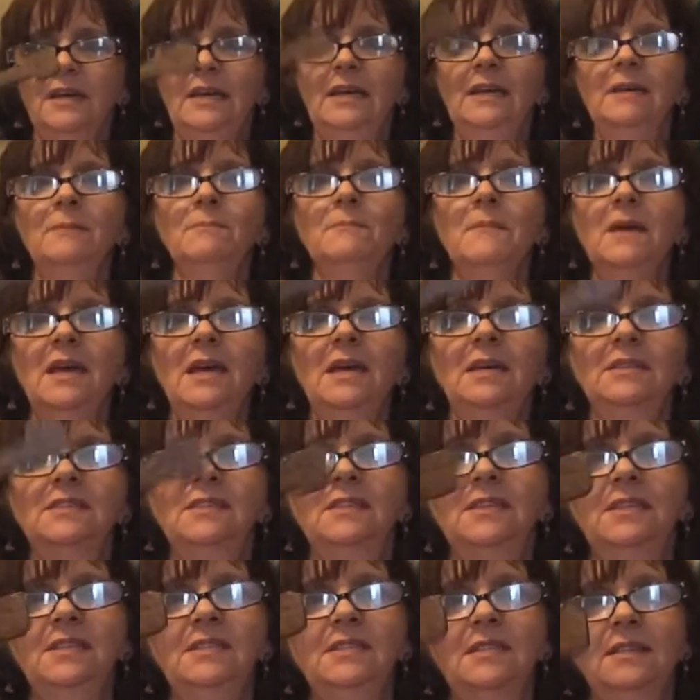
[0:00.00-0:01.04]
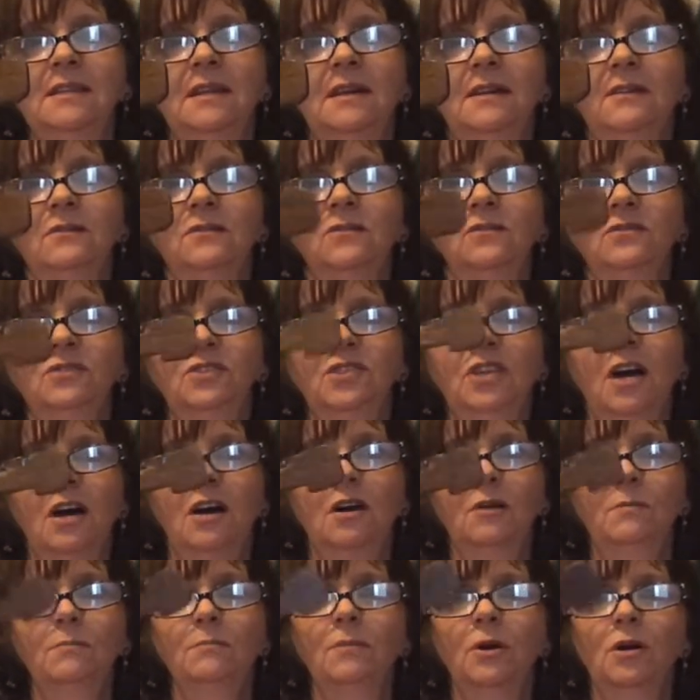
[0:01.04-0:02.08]
He makes these little
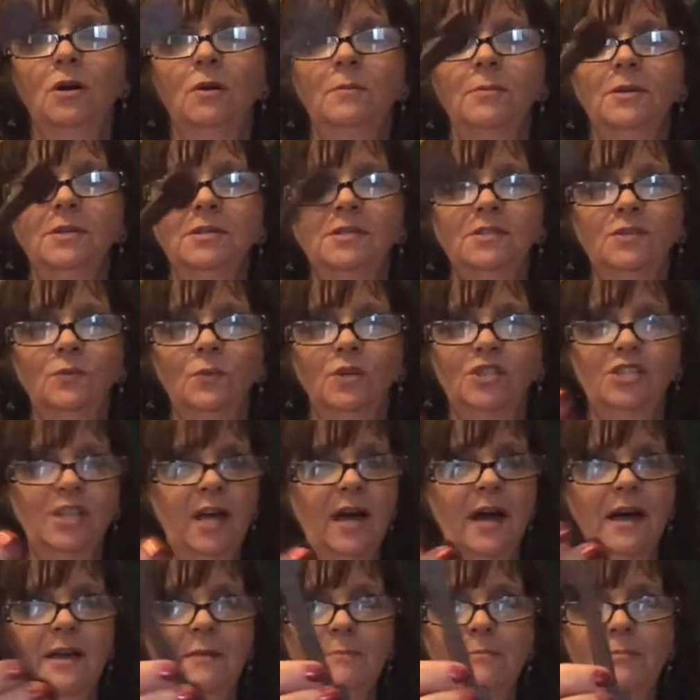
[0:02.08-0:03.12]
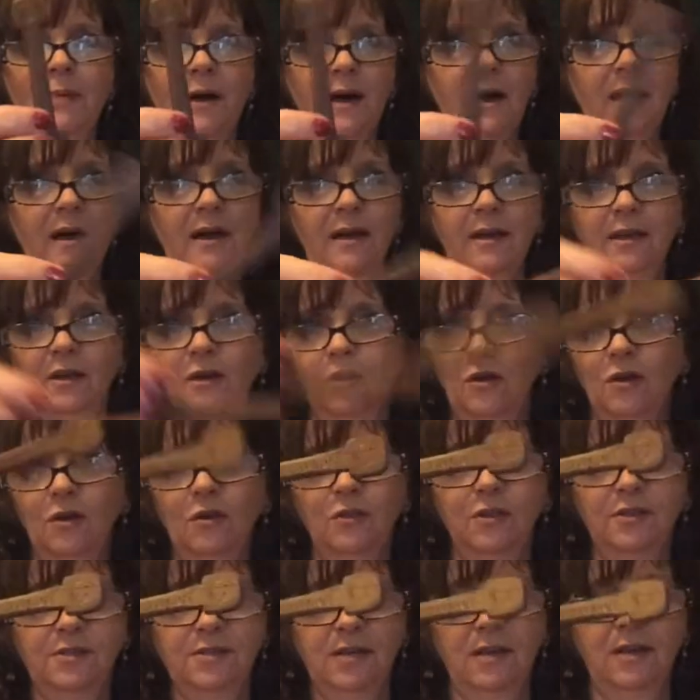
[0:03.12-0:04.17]
yarn bobbins, which I buy
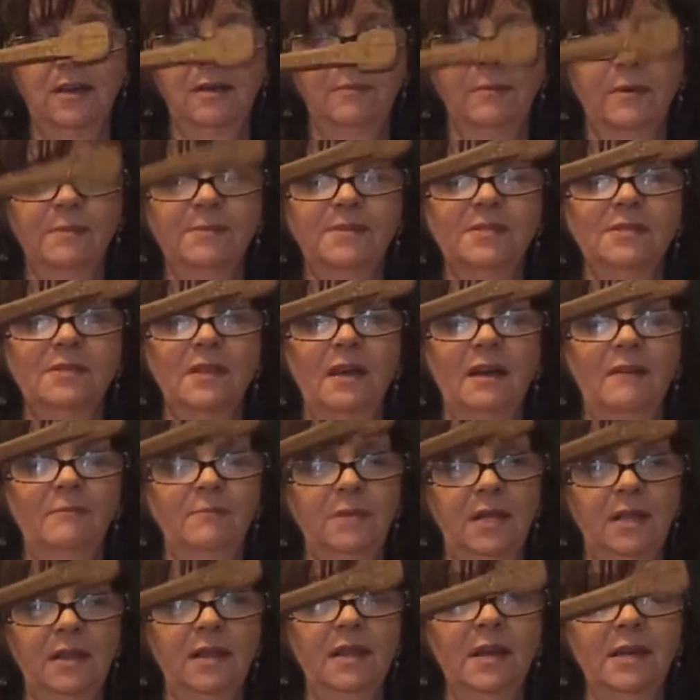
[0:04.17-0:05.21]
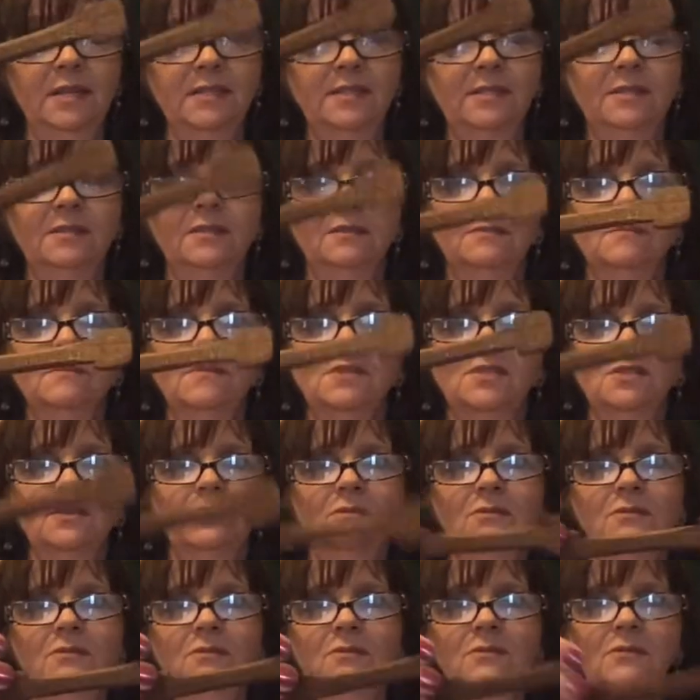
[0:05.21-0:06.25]
all the time. I'm, I'm collecting them.
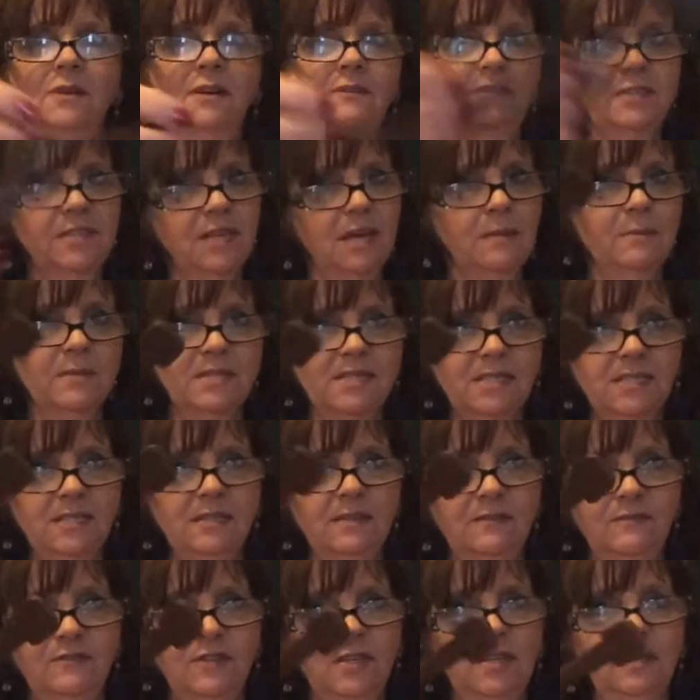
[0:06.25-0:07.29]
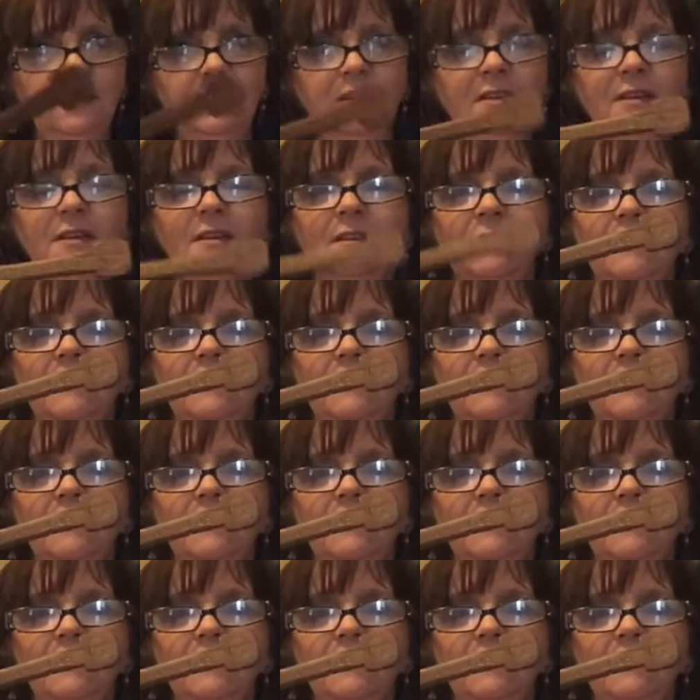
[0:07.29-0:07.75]
So every time I see V,